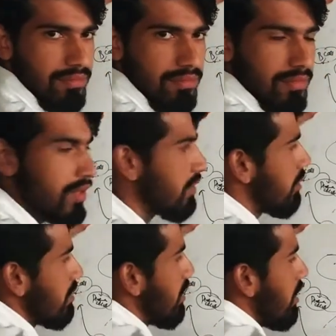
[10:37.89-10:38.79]
They
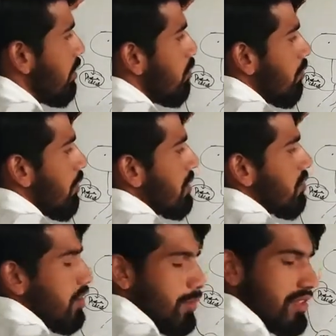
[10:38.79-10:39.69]
live 1 to 3 months,
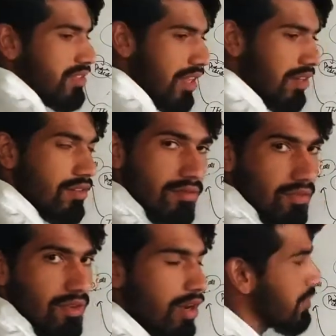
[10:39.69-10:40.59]
and after
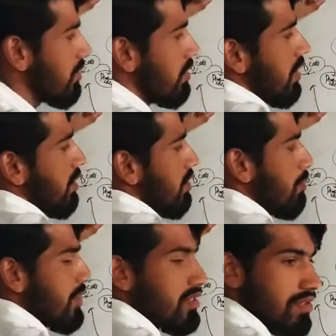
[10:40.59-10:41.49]
the 3 months,
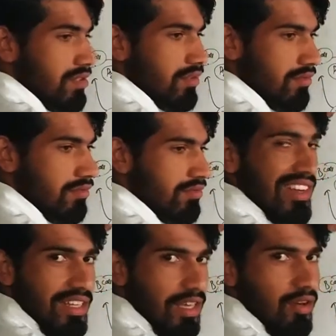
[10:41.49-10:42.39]
they decay or they
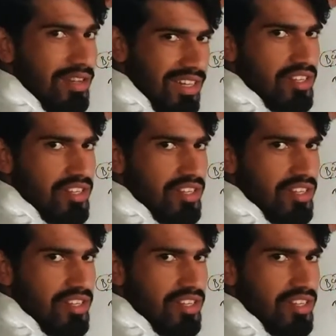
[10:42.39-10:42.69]
destroy.